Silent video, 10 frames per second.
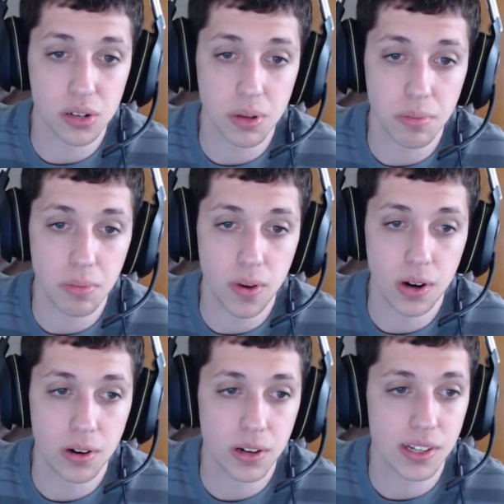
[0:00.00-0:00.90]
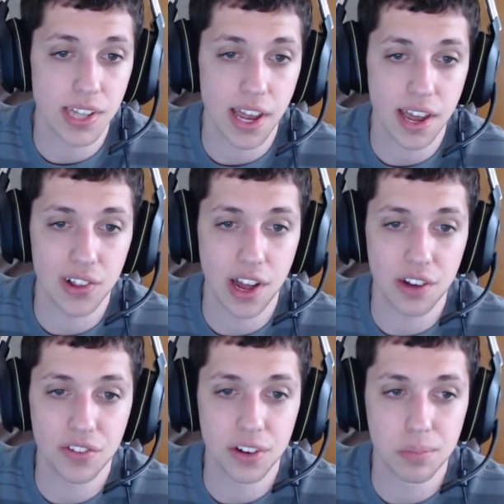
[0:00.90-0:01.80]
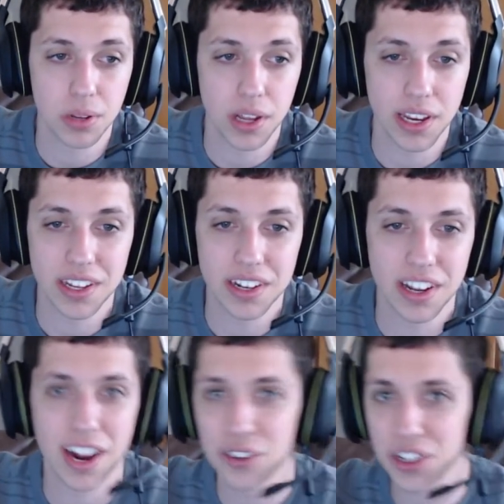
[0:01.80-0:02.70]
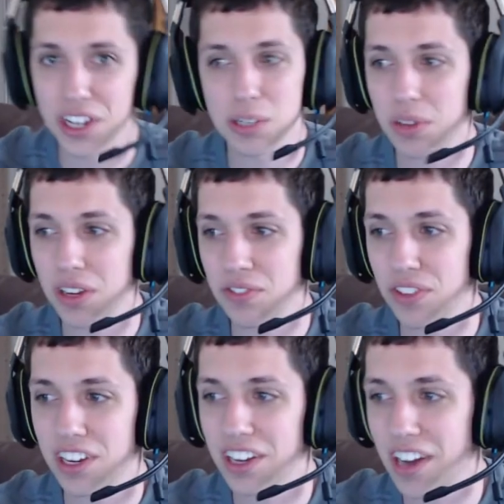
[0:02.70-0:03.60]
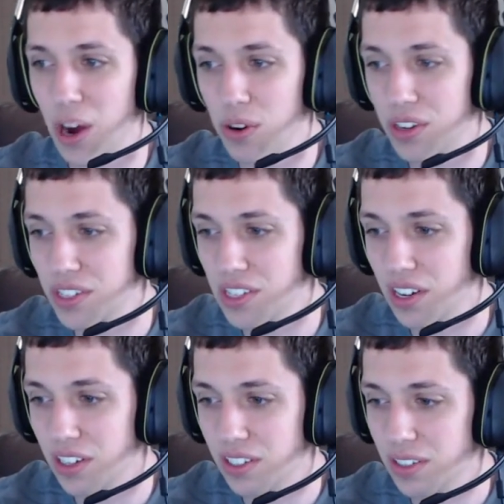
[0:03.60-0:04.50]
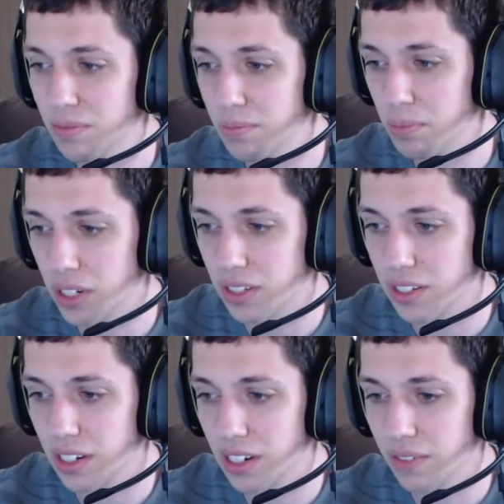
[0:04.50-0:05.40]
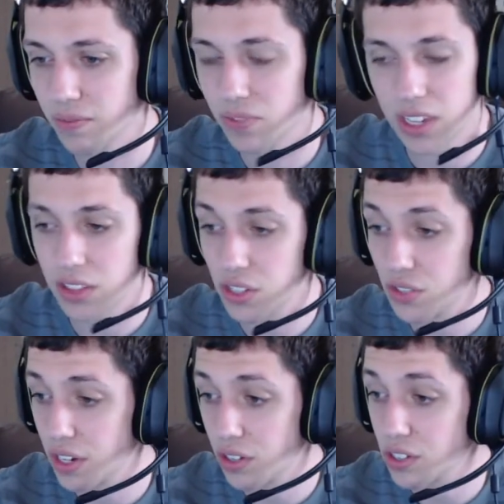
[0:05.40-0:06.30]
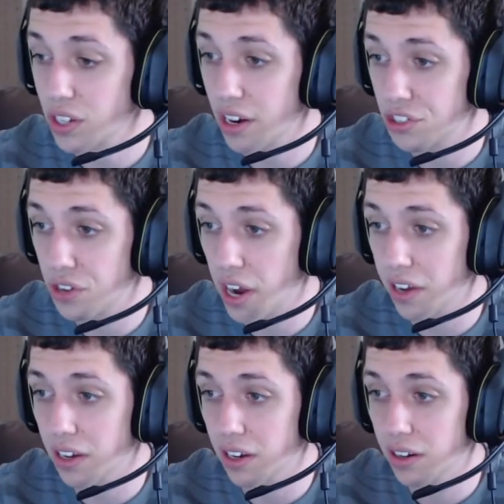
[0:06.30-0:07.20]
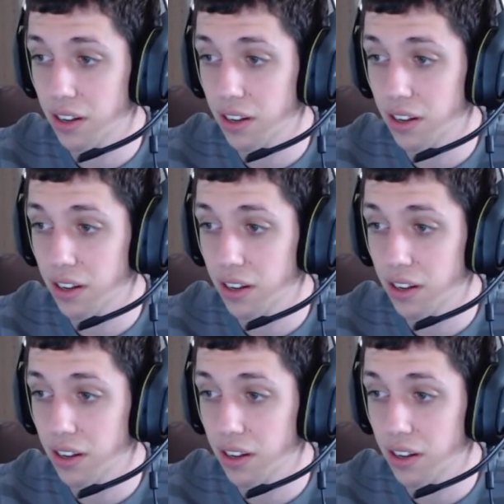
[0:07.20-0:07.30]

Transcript: more because I had a lot of fun playing it. And I only got to play it for like an hour. It sucked. But yeah, this video is kind of dragging.